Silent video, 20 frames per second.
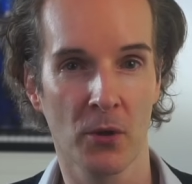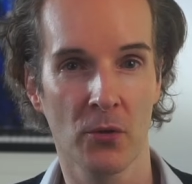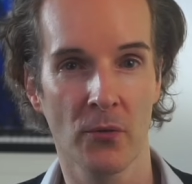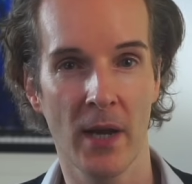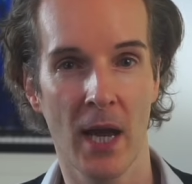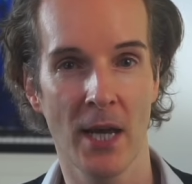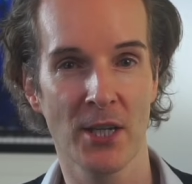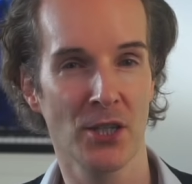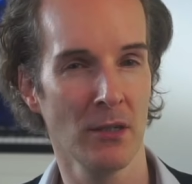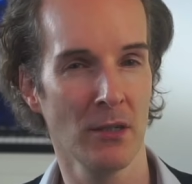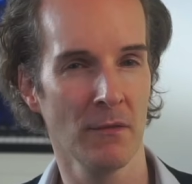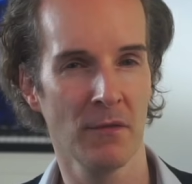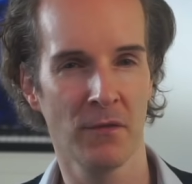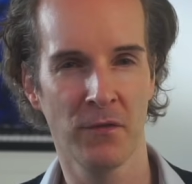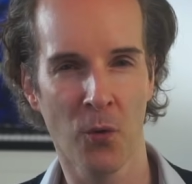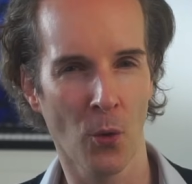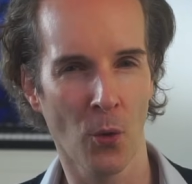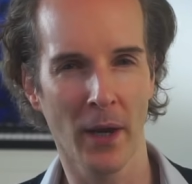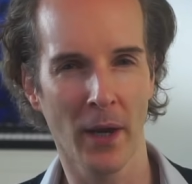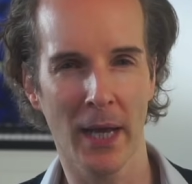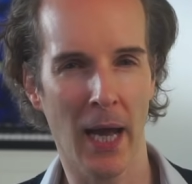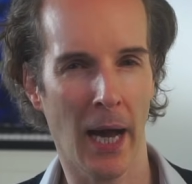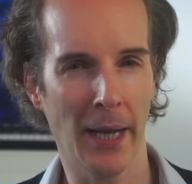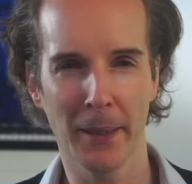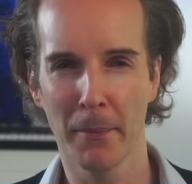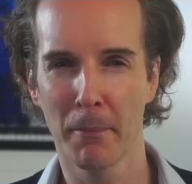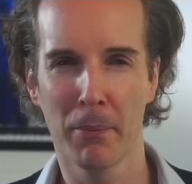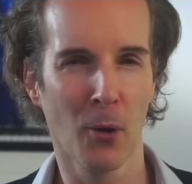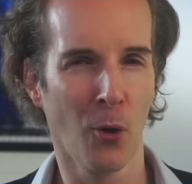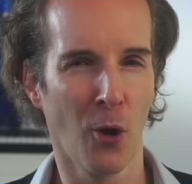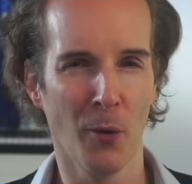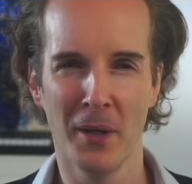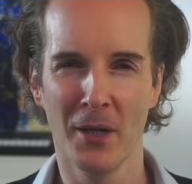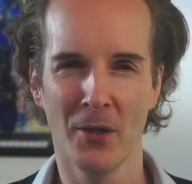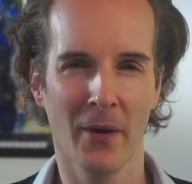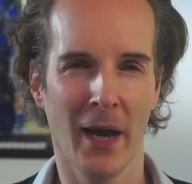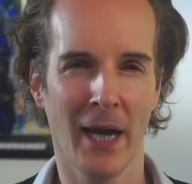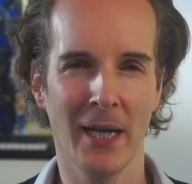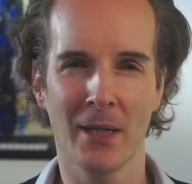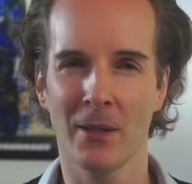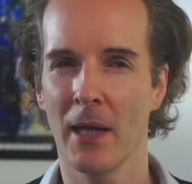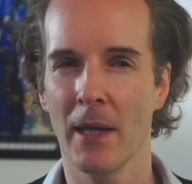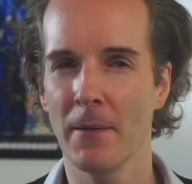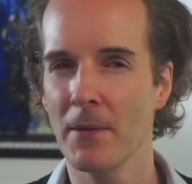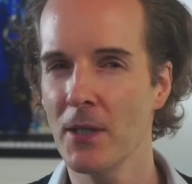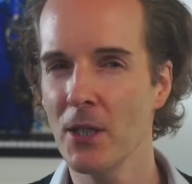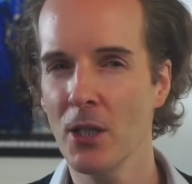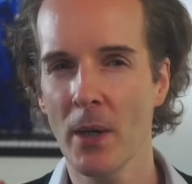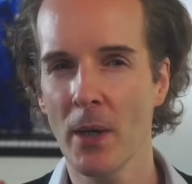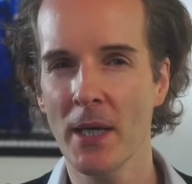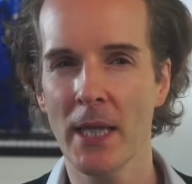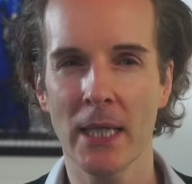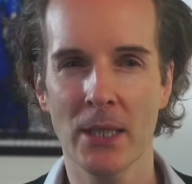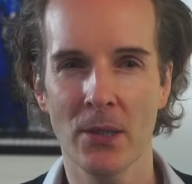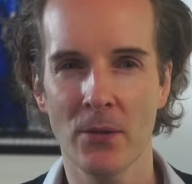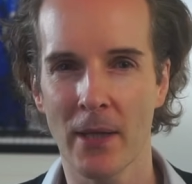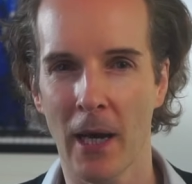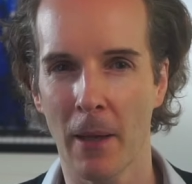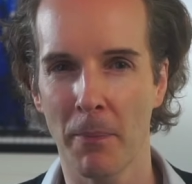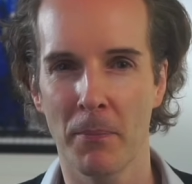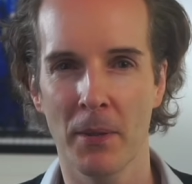creation, falling unemployment rate. And you know why they do that?